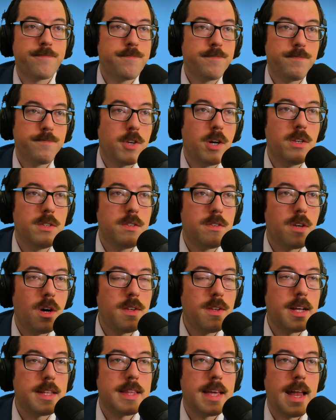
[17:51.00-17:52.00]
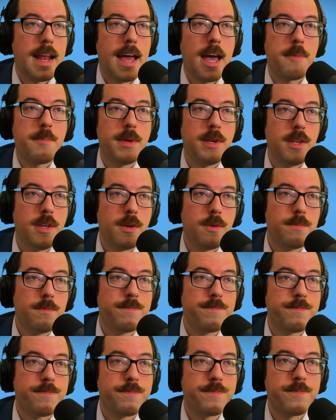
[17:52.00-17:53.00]
Don't let that happen to you.
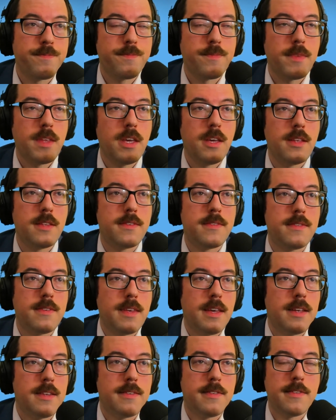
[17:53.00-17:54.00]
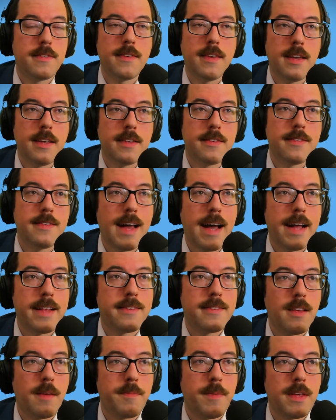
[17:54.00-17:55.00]
It's not
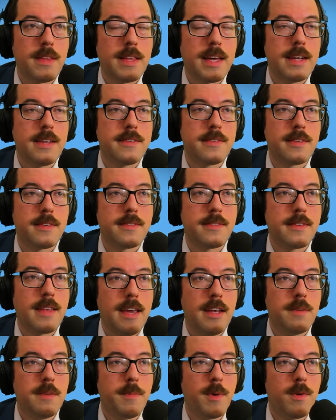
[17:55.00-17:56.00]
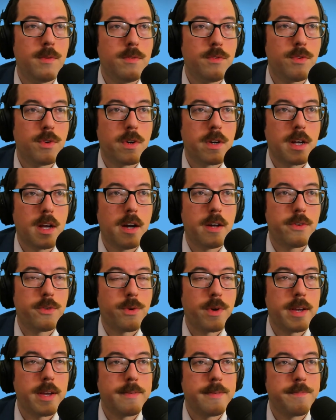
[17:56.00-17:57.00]
something that is sustainable for a
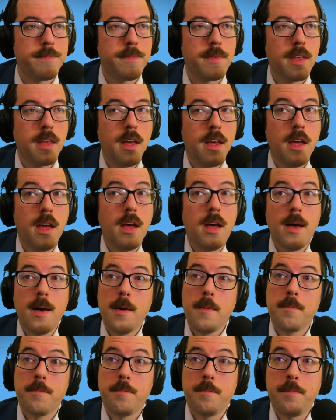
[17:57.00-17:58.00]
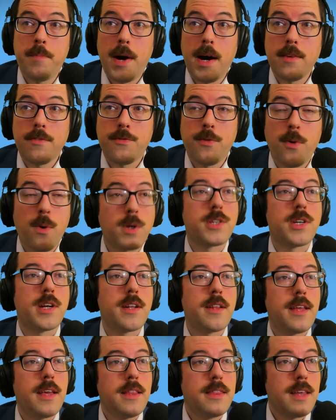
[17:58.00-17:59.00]
country. But
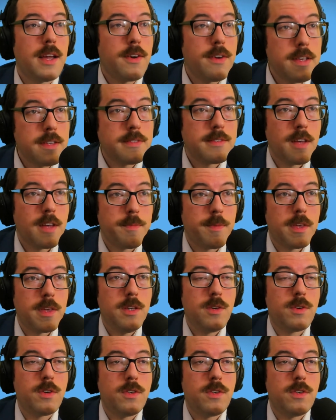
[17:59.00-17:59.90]
fortunately, there is something you can